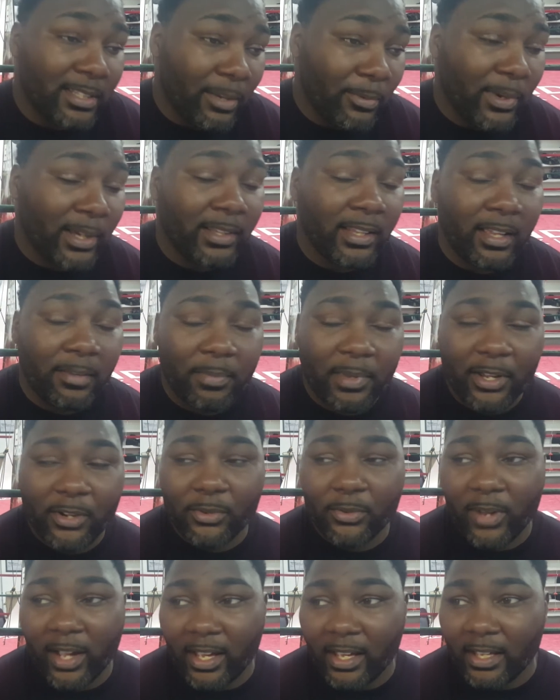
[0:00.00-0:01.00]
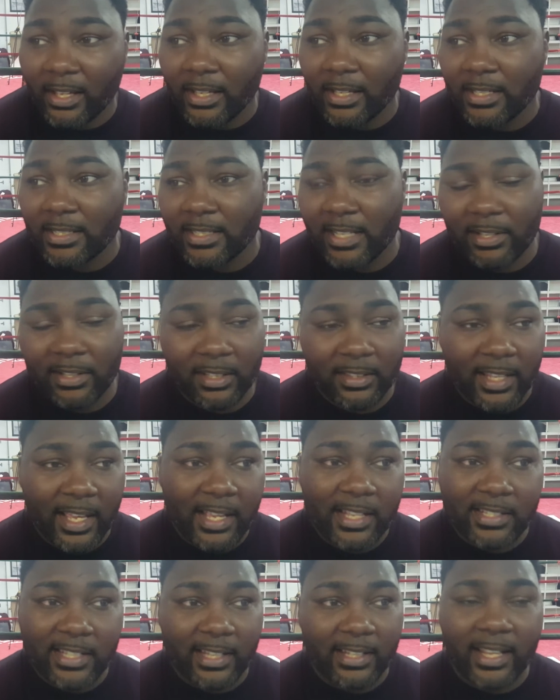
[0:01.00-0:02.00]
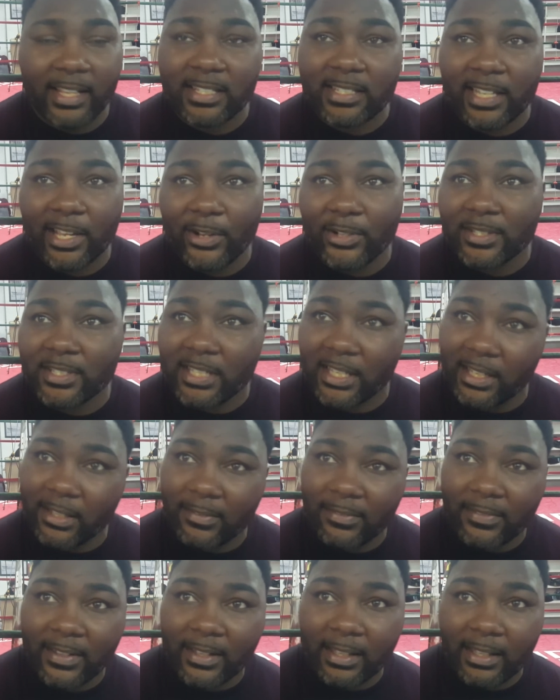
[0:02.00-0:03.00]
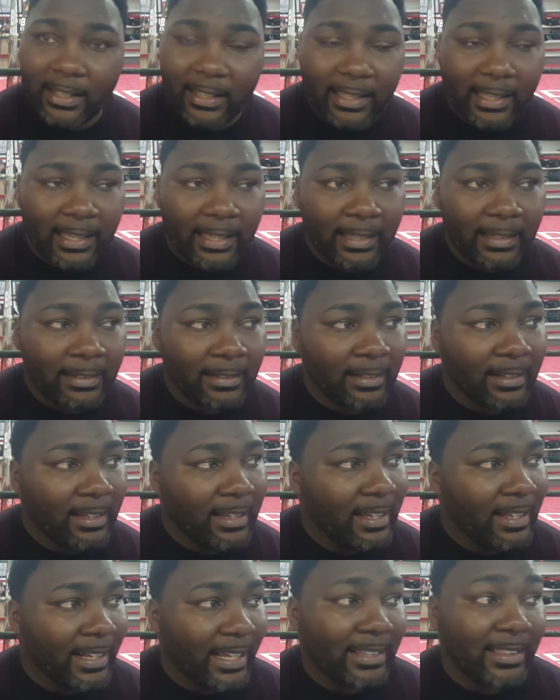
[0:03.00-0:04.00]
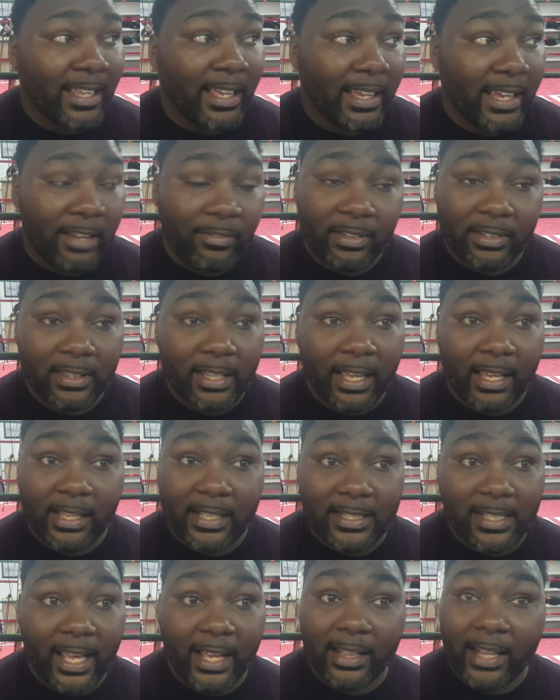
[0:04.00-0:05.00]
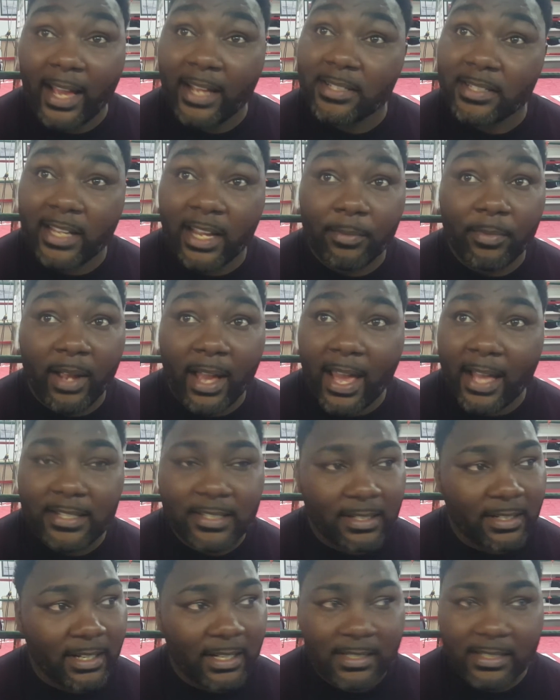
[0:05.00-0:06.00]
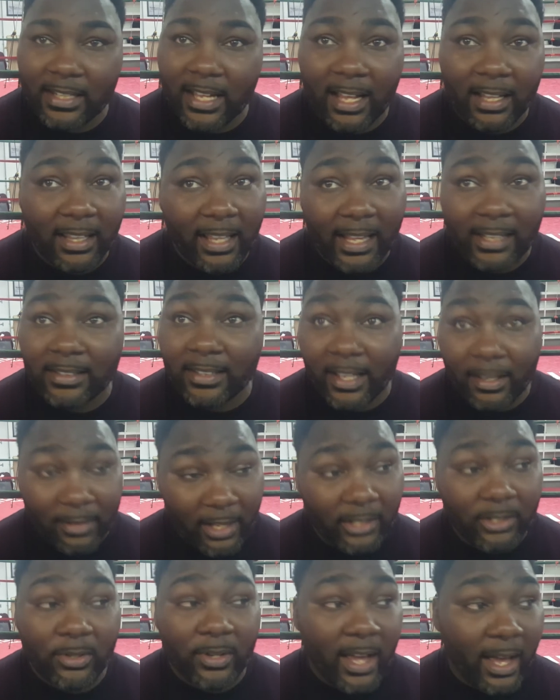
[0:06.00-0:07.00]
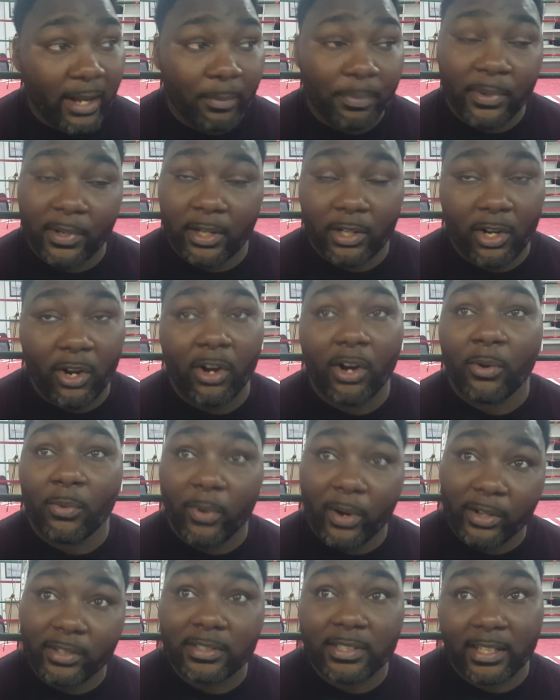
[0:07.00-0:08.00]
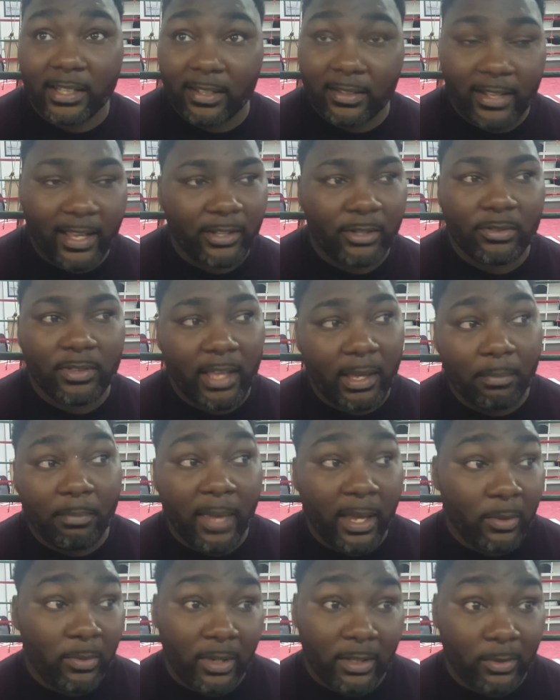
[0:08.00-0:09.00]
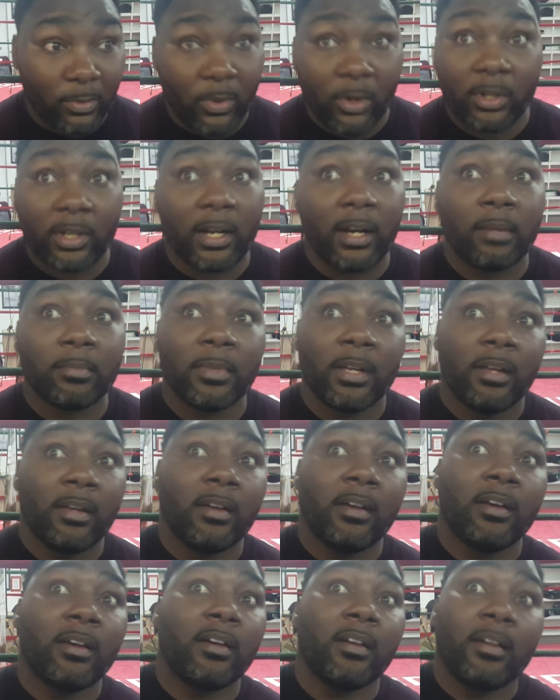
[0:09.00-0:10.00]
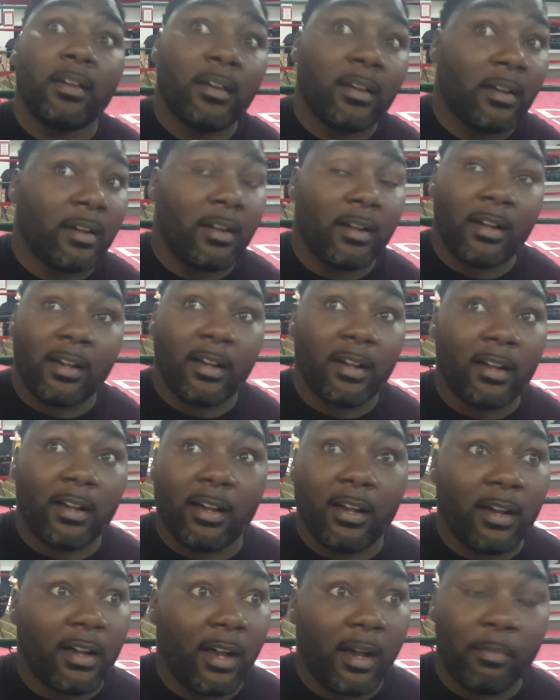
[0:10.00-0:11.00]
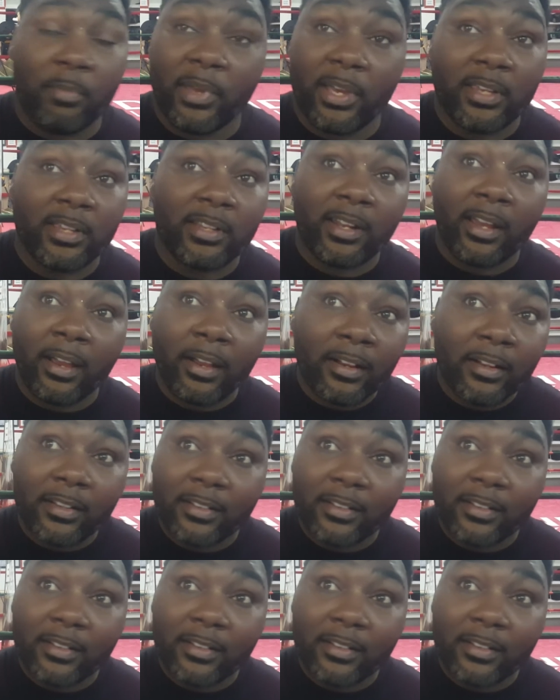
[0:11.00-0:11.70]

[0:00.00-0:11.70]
the way they're being raised and things that they see on TV, and they think everything is like lights, camera, action, and it's not like that. Like, you got to put in hard work to get that. You think Mayweather woke up a billionaire?